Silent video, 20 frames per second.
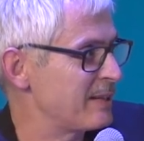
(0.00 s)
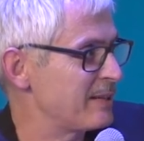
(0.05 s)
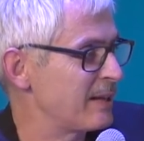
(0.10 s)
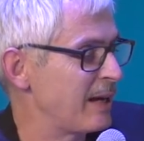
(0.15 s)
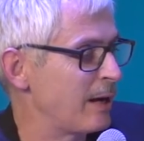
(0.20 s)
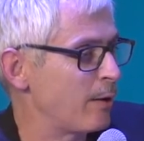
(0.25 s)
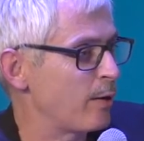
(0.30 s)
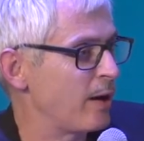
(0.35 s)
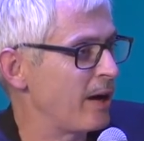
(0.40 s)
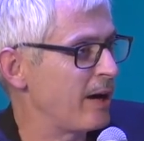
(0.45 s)

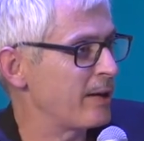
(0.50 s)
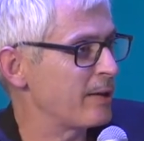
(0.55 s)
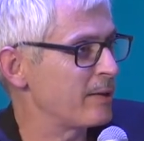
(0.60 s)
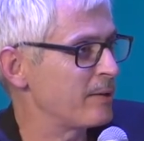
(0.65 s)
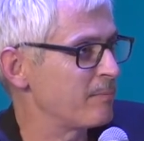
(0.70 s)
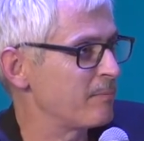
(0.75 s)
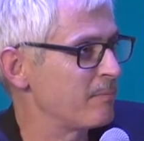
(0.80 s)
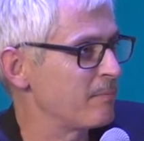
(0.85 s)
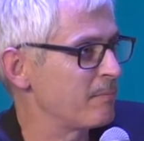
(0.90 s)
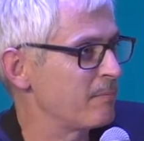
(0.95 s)
Now, I
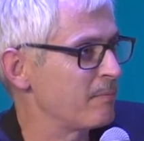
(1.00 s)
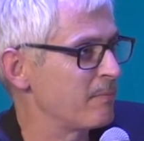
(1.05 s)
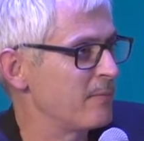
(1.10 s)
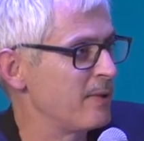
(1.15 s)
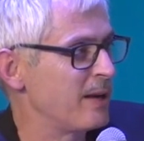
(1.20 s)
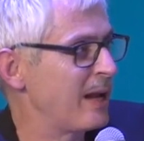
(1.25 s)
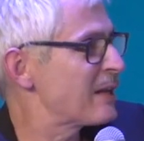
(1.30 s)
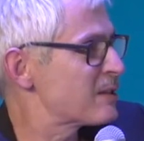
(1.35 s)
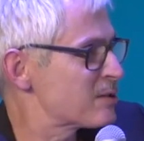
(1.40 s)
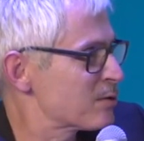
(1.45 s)
am
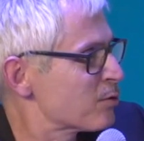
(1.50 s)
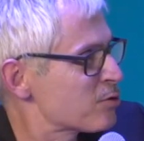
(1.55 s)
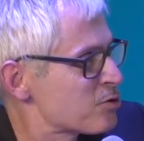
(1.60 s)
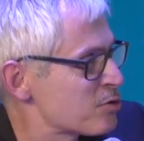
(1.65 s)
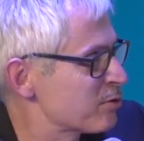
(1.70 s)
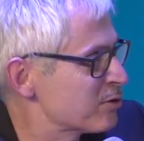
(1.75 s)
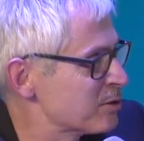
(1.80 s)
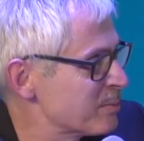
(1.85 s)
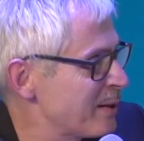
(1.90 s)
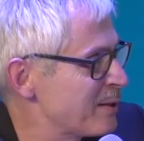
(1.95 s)
not so
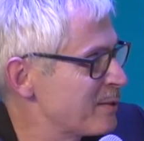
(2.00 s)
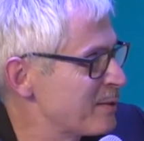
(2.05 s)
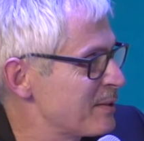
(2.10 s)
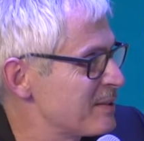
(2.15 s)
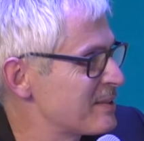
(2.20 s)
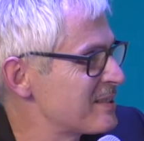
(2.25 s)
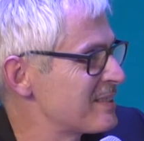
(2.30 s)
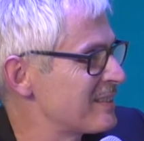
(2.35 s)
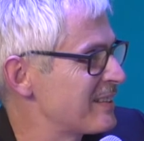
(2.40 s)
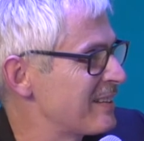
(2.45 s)
sure about
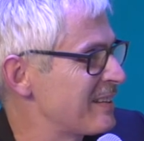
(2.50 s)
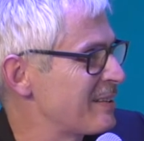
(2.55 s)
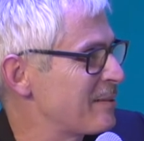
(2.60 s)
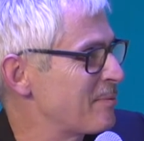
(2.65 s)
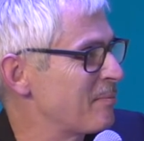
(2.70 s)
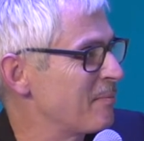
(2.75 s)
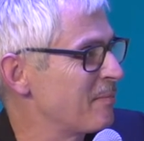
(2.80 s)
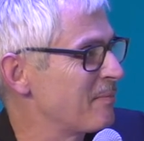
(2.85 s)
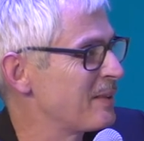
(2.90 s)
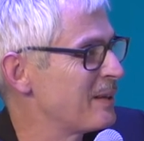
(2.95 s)
this
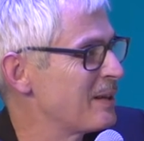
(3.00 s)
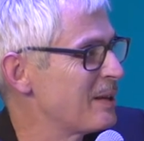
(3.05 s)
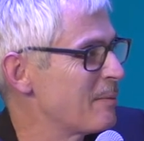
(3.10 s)
um,